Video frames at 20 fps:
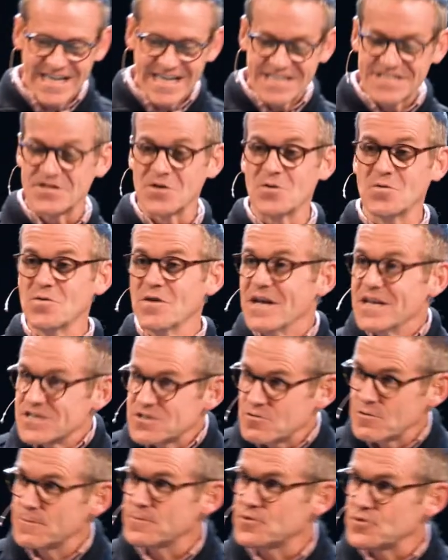So
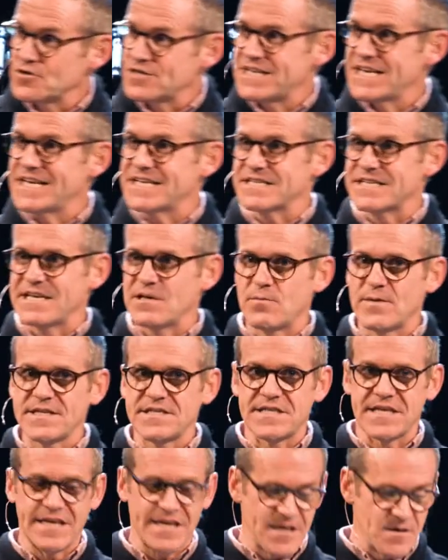scripture says he went
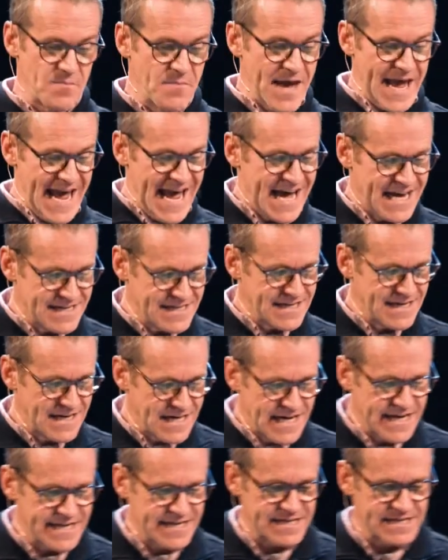to him at
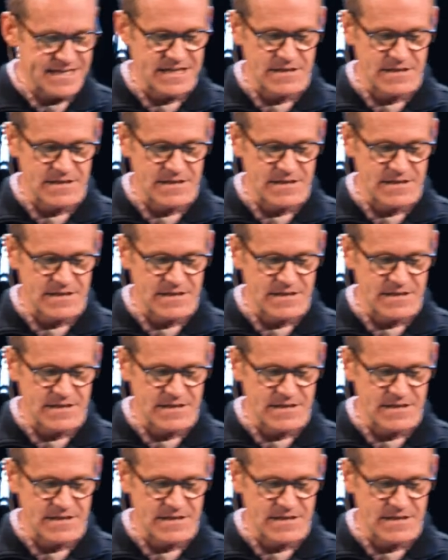night.